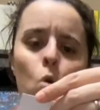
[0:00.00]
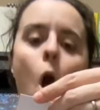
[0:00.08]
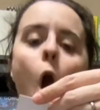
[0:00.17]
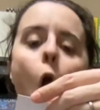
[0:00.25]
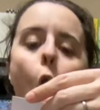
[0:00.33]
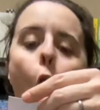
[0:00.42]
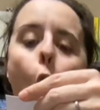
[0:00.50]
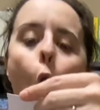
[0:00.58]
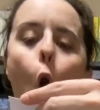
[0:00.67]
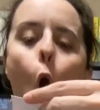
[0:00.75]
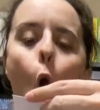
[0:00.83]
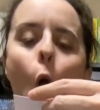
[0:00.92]

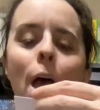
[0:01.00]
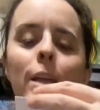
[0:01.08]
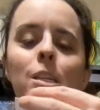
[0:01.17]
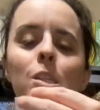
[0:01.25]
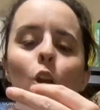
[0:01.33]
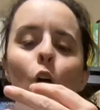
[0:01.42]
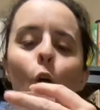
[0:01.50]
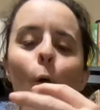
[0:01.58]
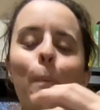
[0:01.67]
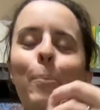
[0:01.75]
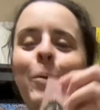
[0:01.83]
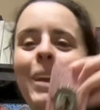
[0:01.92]
Oh, it's so
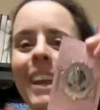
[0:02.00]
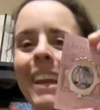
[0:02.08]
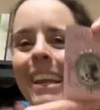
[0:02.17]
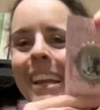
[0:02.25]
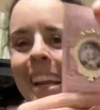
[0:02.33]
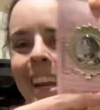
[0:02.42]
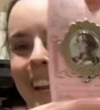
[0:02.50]
pretty.